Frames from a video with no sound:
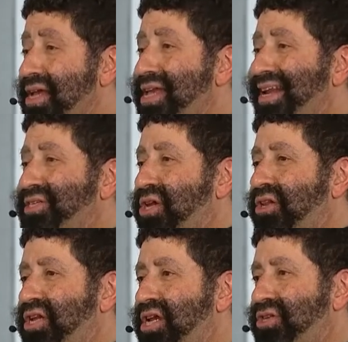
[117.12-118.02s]
yet it's
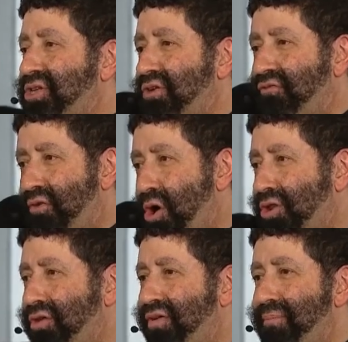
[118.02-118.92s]
going to lead to the
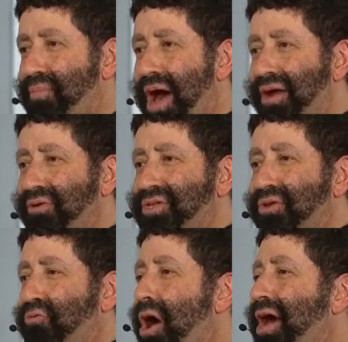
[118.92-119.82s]
fall of empires
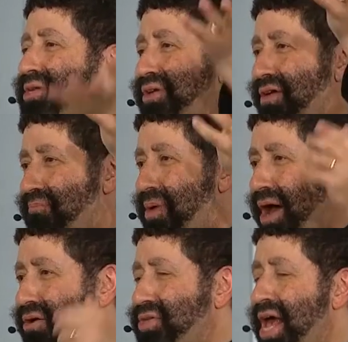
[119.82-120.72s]
and the rise of
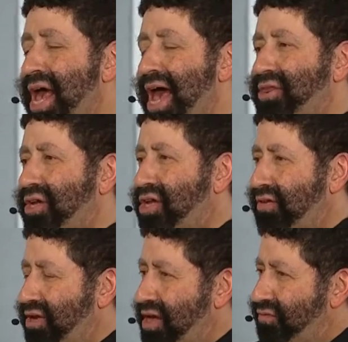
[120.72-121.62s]
empires and the
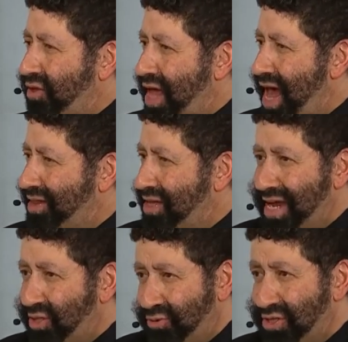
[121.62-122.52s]
giving of the land, the next